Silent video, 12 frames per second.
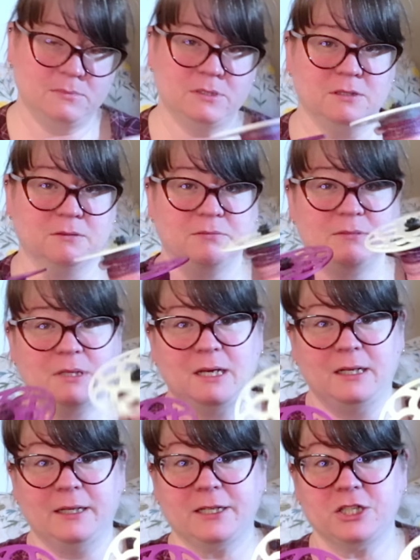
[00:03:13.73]
So
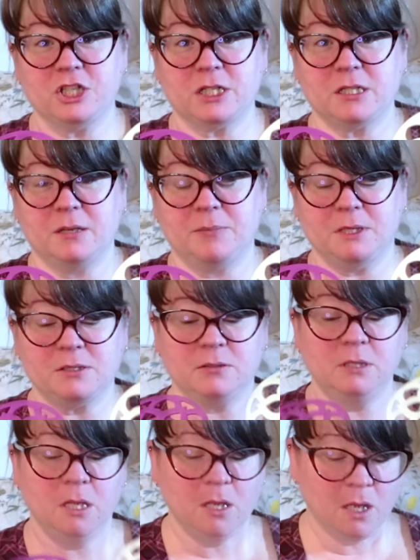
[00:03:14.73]
kind of like a jigsaw
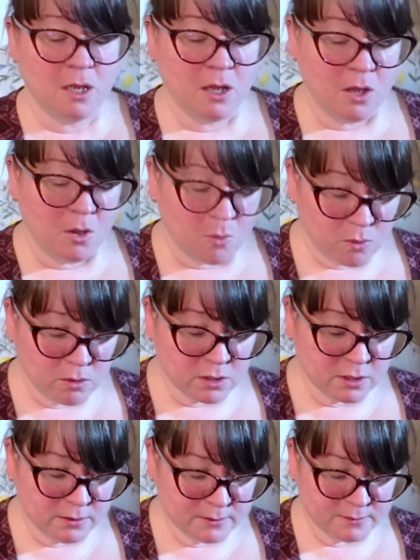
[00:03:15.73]
puzzle. Or